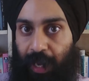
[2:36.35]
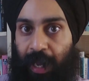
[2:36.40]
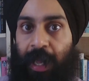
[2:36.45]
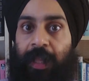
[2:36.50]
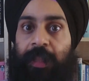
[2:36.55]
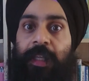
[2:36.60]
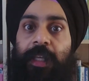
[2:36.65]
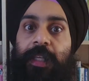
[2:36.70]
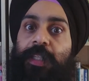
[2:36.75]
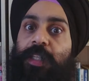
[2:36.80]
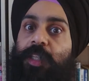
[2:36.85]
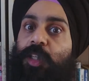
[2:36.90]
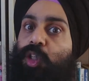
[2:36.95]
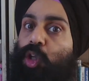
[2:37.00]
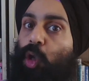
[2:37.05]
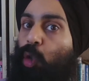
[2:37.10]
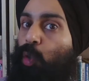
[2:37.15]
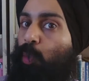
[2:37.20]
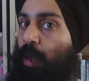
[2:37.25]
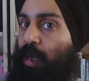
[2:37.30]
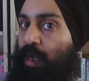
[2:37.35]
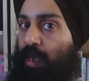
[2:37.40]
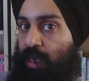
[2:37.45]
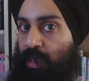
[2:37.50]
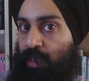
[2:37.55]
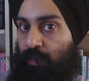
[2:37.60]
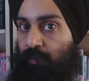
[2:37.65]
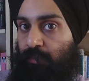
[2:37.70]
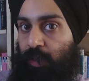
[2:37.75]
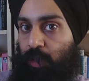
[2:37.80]
and there's so many
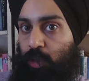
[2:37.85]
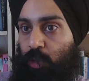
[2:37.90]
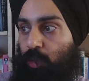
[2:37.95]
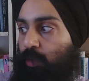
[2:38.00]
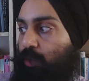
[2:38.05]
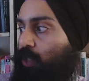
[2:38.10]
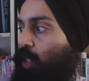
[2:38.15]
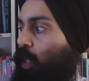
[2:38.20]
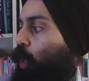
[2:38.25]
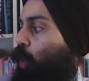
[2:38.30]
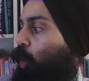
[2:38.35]
individuals